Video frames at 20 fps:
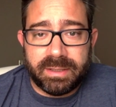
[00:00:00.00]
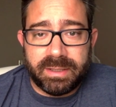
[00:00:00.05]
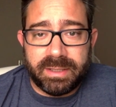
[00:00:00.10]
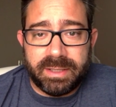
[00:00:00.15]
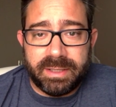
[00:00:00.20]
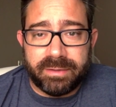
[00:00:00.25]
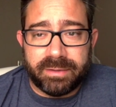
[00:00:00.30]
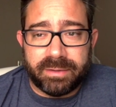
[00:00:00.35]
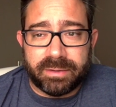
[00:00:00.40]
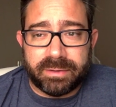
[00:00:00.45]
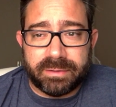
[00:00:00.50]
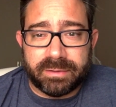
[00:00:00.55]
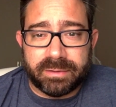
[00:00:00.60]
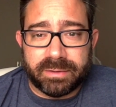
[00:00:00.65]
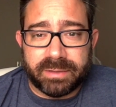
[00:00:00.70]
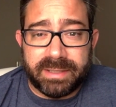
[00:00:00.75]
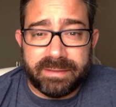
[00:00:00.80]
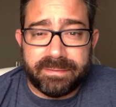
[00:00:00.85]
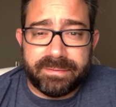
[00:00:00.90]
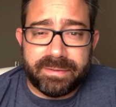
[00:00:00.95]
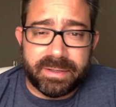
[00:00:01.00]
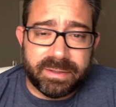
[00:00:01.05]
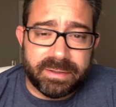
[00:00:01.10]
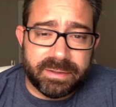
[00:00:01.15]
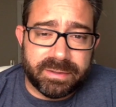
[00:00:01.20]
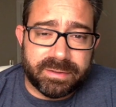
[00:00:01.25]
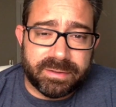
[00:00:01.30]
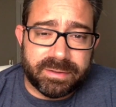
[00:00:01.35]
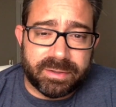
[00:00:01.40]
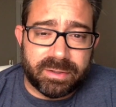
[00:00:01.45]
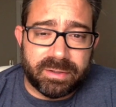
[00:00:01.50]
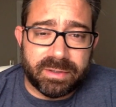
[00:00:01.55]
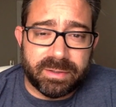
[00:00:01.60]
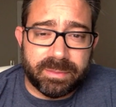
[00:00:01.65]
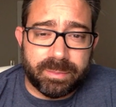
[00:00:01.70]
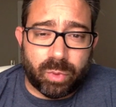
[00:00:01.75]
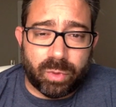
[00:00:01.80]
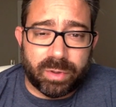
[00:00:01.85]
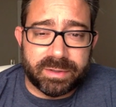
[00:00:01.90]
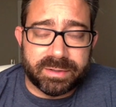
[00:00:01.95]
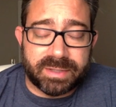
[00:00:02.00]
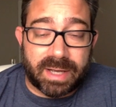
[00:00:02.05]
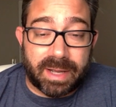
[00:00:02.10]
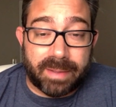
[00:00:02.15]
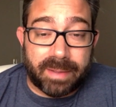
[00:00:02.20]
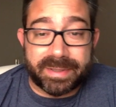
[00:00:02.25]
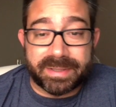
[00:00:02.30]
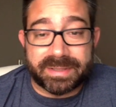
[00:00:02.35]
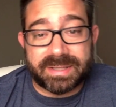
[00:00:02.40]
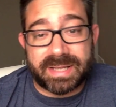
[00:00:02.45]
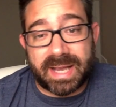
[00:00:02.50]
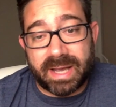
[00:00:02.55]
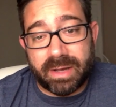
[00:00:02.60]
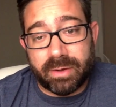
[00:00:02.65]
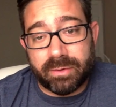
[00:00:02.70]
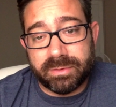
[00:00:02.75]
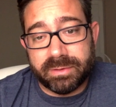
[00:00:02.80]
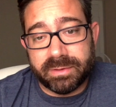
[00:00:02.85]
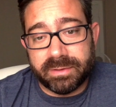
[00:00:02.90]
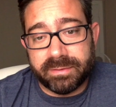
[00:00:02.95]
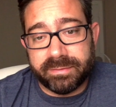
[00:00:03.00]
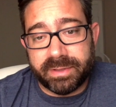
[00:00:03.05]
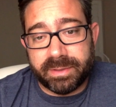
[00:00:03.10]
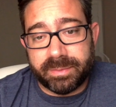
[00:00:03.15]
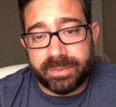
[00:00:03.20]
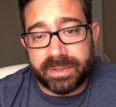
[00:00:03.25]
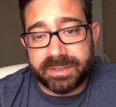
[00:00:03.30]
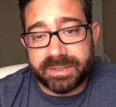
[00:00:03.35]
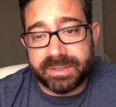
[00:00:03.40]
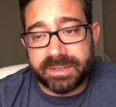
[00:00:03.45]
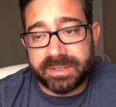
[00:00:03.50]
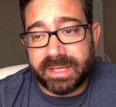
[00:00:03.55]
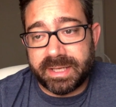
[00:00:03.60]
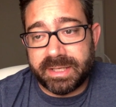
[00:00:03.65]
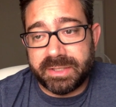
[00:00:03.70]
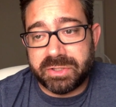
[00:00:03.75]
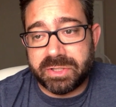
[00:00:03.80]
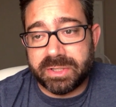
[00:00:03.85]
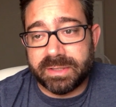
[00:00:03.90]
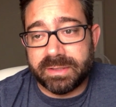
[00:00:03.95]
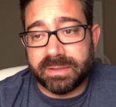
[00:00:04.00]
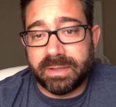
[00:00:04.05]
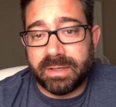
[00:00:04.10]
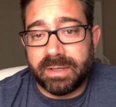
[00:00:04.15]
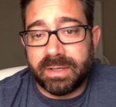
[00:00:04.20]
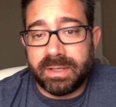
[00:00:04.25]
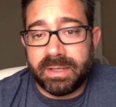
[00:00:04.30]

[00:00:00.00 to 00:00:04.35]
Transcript: either leave certain important topics out of their presentation